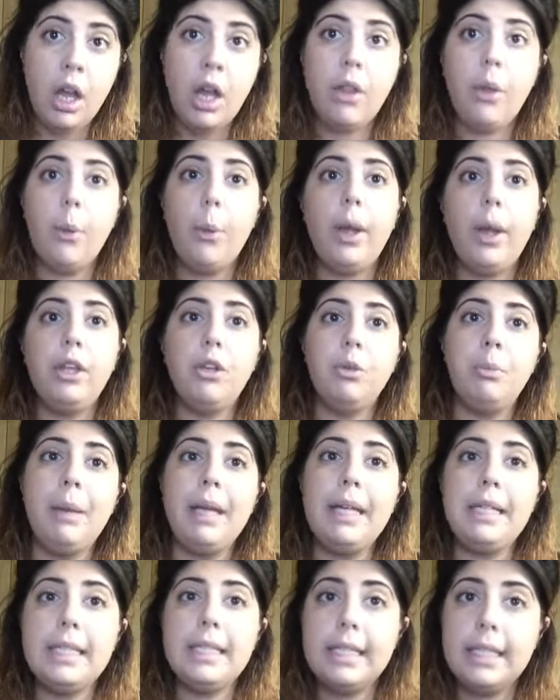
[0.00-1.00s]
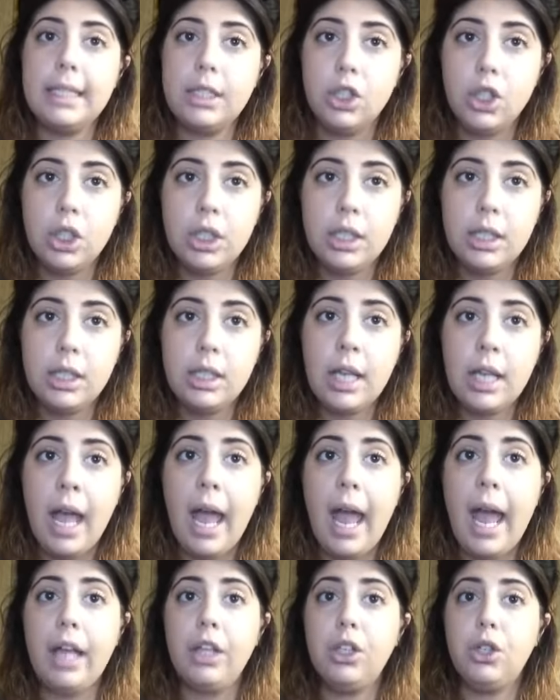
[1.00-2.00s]
the way you make decisions,
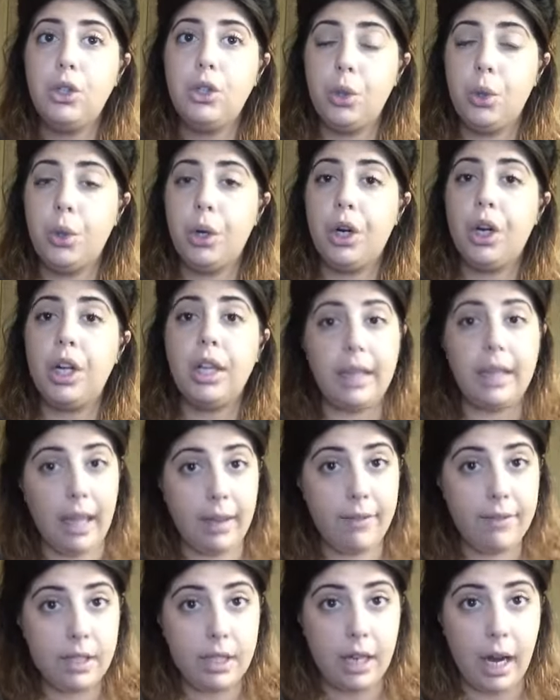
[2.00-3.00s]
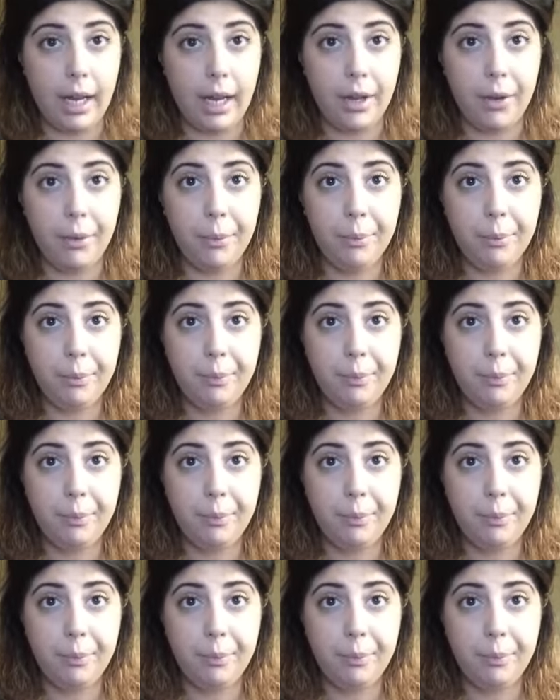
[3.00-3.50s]
and your lifestyle.